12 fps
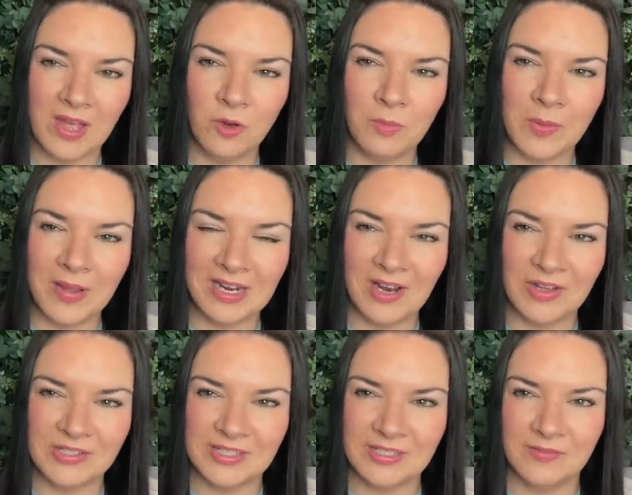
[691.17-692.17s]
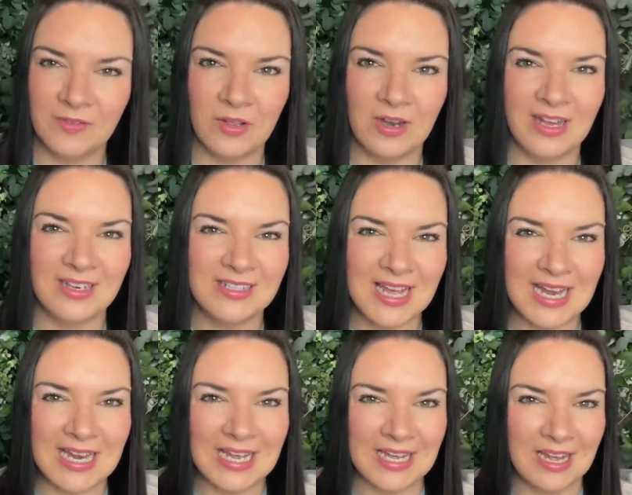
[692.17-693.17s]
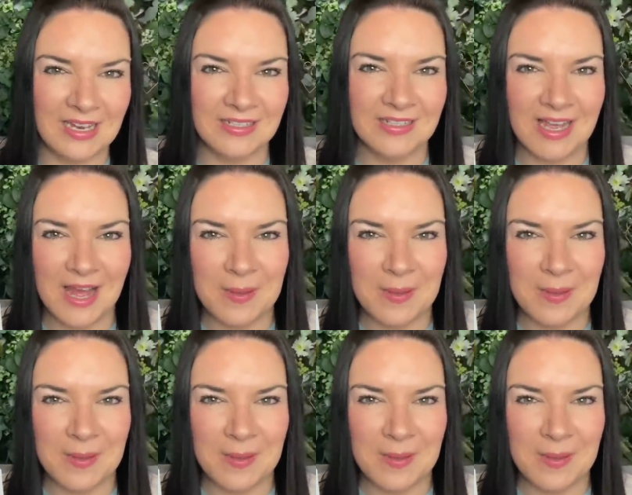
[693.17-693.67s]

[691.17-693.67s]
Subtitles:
I normally wear glasses for like telly and